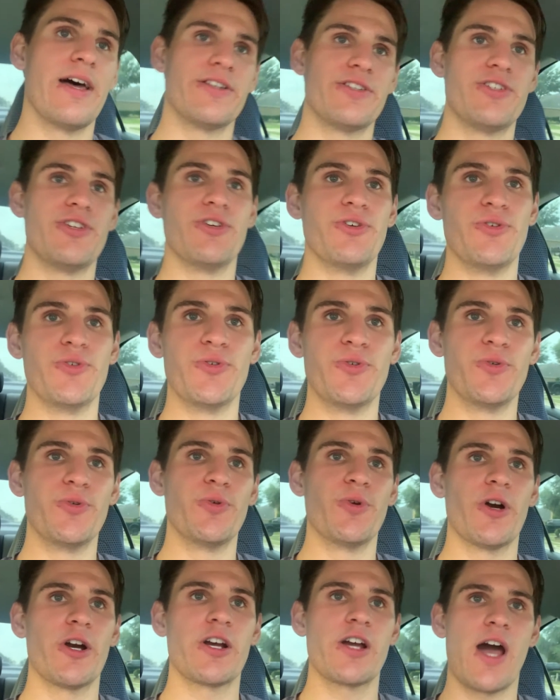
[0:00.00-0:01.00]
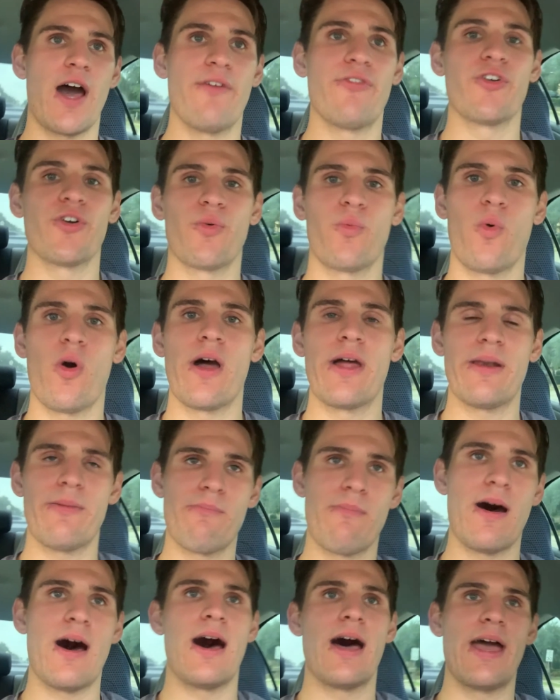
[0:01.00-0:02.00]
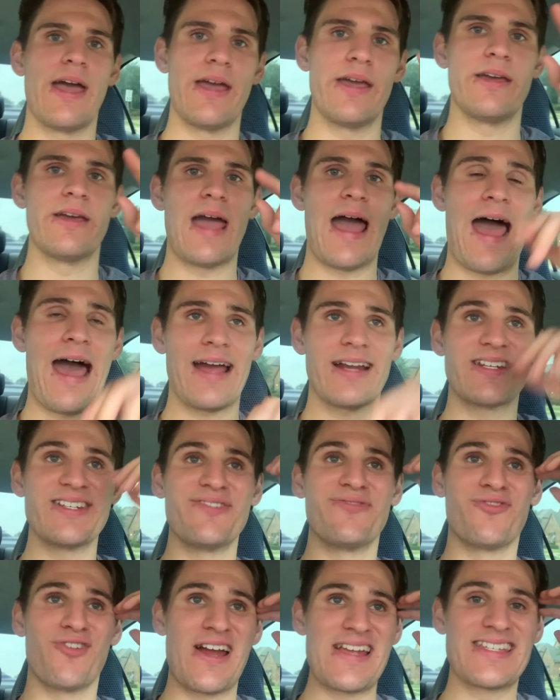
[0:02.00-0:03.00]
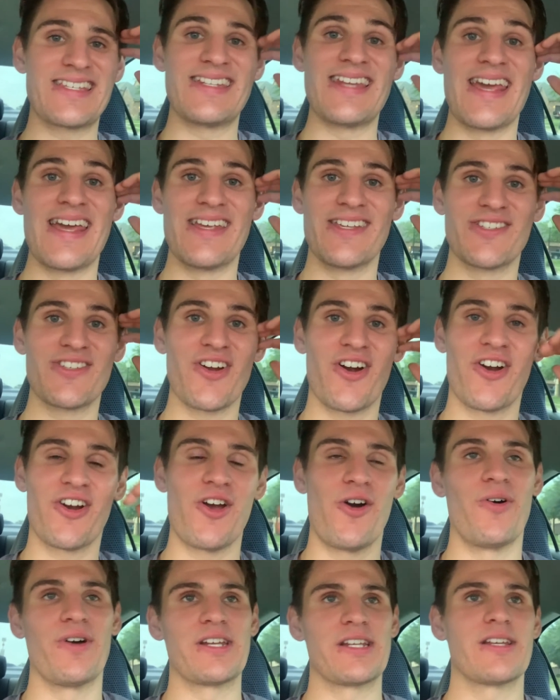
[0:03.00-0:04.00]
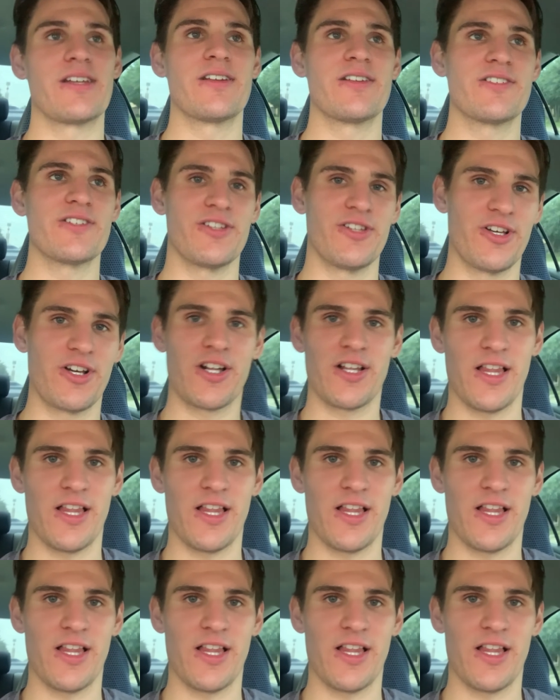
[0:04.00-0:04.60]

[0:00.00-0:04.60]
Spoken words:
to cover what my active rest days are going to look